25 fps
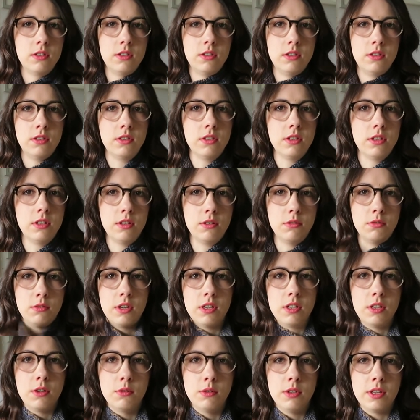And
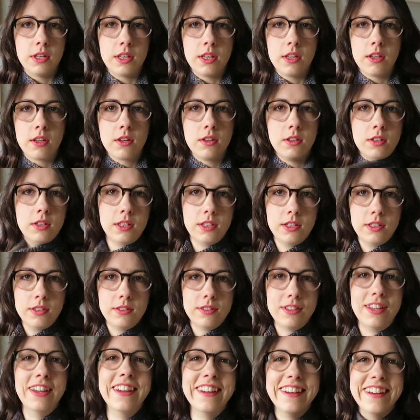I don't like it going like this.
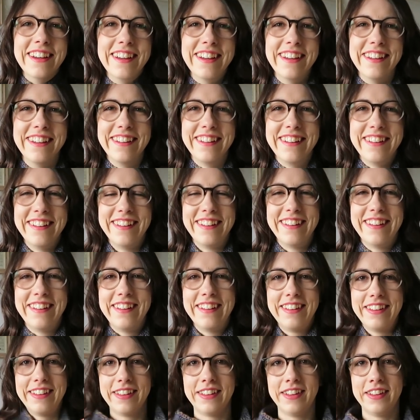Do
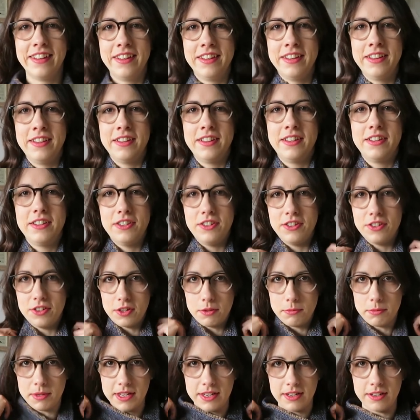you know
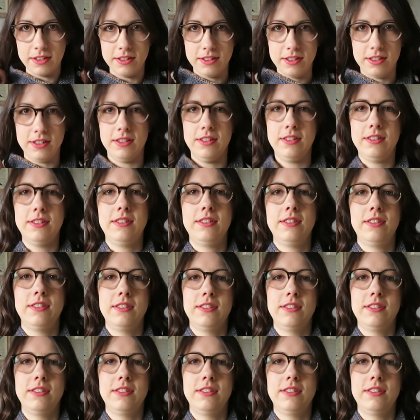what I mean? It's,